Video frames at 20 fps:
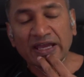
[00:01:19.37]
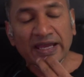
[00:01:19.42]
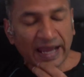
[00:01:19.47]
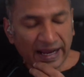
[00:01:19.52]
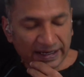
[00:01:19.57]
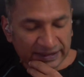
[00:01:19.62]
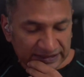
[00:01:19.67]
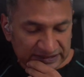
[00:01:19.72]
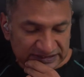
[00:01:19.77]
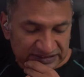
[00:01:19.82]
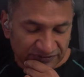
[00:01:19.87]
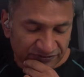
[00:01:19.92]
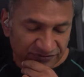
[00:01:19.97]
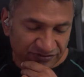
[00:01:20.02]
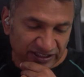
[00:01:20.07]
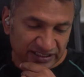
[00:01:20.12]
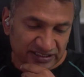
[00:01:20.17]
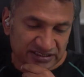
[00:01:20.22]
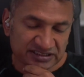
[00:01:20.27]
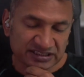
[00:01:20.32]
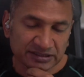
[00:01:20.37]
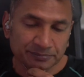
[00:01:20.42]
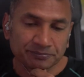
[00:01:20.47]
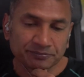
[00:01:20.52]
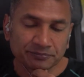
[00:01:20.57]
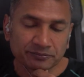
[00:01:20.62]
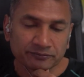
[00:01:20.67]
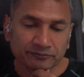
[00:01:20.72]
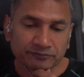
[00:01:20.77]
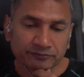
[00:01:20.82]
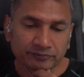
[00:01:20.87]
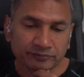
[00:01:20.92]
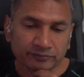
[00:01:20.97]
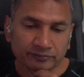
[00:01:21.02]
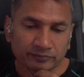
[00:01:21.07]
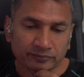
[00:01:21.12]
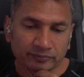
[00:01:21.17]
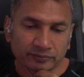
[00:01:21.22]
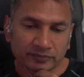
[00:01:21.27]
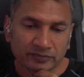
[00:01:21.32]
And as a victim
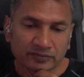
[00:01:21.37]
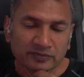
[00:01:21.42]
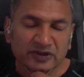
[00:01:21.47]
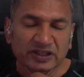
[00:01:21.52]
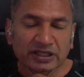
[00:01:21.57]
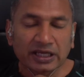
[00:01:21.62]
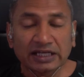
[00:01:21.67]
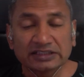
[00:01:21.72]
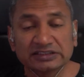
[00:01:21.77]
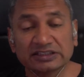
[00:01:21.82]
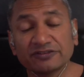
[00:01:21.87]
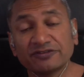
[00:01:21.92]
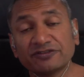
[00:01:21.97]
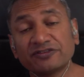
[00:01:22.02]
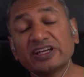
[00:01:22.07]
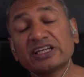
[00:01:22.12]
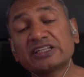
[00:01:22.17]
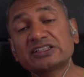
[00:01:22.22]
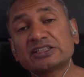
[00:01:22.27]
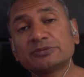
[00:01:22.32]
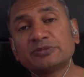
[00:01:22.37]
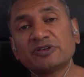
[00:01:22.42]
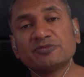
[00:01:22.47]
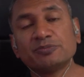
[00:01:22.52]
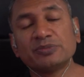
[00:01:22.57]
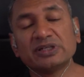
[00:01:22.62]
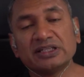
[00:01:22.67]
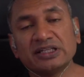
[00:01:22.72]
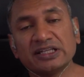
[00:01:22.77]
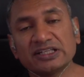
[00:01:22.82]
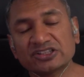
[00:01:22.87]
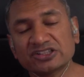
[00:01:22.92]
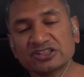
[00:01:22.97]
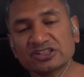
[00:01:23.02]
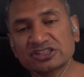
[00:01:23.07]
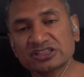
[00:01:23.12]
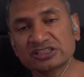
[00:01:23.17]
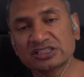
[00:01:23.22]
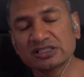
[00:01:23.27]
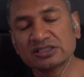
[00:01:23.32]
of
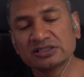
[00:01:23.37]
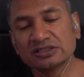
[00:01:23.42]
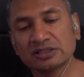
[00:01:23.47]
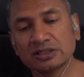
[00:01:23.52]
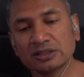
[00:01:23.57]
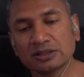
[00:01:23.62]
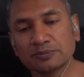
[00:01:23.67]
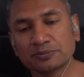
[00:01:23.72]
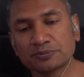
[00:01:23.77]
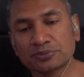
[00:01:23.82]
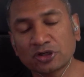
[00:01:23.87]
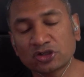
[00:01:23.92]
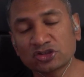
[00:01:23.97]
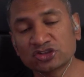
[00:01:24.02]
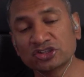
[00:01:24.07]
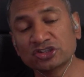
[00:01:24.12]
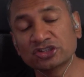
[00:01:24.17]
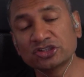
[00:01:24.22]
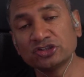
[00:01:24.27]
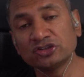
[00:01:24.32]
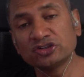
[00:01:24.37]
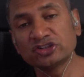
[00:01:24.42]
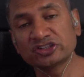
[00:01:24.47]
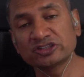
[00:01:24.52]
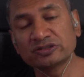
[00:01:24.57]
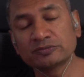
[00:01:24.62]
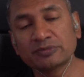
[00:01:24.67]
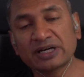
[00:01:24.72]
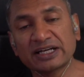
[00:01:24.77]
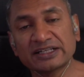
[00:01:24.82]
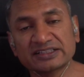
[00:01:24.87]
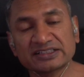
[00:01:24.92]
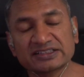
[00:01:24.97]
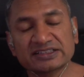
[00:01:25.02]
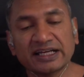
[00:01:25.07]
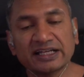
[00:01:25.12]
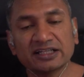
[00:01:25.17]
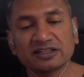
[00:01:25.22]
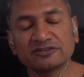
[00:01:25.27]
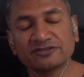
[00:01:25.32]
malicious prosecution
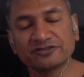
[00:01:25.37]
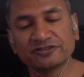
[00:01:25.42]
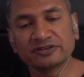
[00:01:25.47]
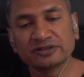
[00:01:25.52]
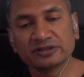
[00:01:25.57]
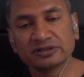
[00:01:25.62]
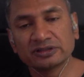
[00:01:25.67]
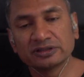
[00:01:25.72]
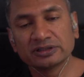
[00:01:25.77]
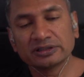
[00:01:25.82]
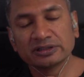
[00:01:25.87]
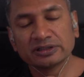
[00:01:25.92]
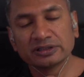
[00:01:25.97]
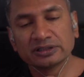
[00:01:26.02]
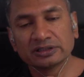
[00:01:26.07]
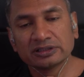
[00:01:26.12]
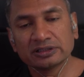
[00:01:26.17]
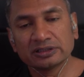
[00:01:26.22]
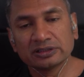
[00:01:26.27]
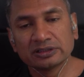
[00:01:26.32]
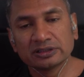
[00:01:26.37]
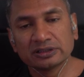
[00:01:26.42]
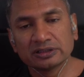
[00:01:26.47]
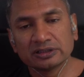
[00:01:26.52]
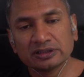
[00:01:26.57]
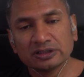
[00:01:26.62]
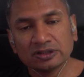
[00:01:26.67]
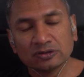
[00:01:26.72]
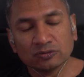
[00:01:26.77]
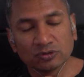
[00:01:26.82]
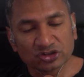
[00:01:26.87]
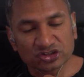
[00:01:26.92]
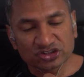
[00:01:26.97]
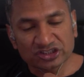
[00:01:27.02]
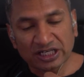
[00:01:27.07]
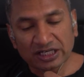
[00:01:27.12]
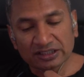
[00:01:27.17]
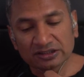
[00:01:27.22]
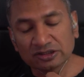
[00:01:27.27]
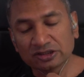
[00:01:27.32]
myself, where
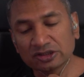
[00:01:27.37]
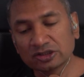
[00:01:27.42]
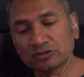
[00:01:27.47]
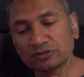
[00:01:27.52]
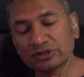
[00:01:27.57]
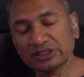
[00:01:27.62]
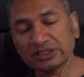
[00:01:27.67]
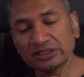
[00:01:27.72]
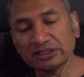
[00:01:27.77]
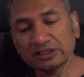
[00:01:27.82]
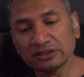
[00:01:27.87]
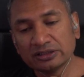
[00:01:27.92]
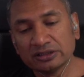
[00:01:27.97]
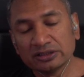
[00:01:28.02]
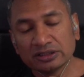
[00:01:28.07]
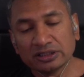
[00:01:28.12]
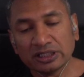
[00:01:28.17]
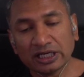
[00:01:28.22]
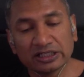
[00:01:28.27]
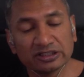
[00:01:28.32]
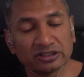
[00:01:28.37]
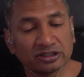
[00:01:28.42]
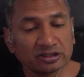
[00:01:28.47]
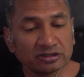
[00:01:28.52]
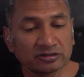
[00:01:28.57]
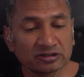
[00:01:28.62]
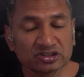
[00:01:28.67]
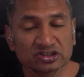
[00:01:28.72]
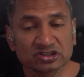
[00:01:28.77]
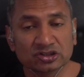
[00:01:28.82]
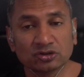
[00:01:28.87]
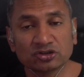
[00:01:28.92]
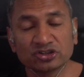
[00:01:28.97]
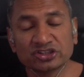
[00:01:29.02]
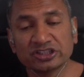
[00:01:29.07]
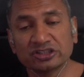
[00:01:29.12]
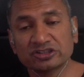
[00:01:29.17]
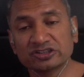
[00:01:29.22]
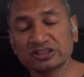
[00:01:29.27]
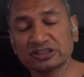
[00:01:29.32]
Charlotte Green and her
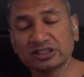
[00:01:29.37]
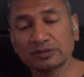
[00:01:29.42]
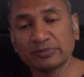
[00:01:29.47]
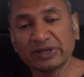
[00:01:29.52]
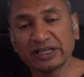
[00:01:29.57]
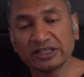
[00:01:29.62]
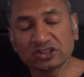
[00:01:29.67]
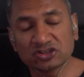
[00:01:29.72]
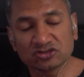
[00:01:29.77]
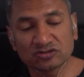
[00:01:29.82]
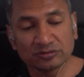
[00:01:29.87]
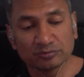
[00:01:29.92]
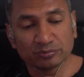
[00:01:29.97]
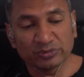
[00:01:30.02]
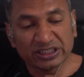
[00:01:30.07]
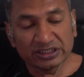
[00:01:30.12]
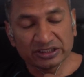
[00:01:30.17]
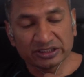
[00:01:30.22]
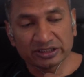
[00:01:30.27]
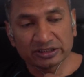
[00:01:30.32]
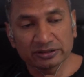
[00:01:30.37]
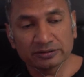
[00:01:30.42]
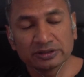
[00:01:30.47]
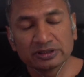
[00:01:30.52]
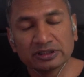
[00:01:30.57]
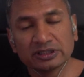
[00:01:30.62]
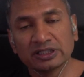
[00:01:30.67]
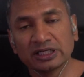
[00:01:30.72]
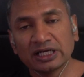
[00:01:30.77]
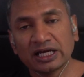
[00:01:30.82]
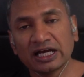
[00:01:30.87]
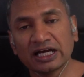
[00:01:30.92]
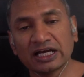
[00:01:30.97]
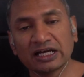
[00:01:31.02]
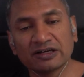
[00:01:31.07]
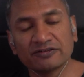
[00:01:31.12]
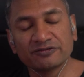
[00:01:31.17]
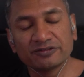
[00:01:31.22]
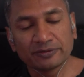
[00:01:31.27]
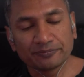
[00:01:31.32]
associates in the mainstream media
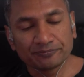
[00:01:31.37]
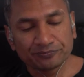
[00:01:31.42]
have